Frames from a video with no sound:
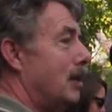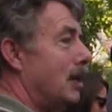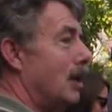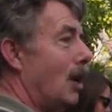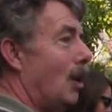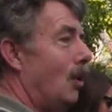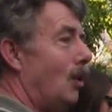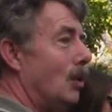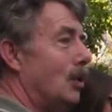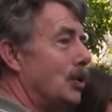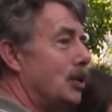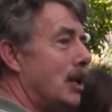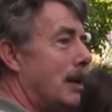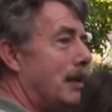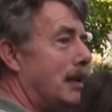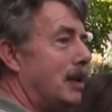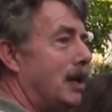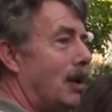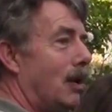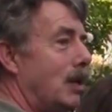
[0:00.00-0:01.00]
to the older
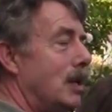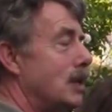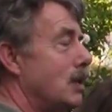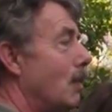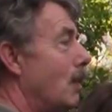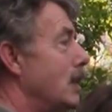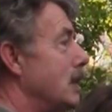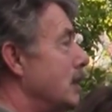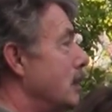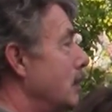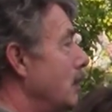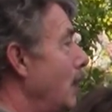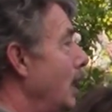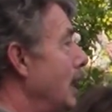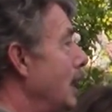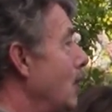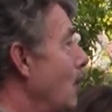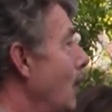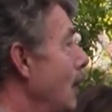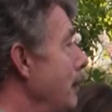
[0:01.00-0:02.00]
cemeteries, was
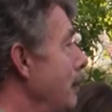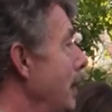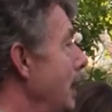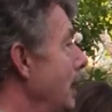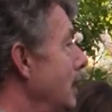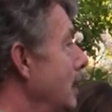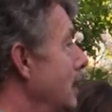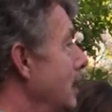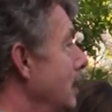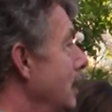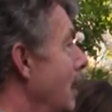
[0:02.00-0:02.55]
equipment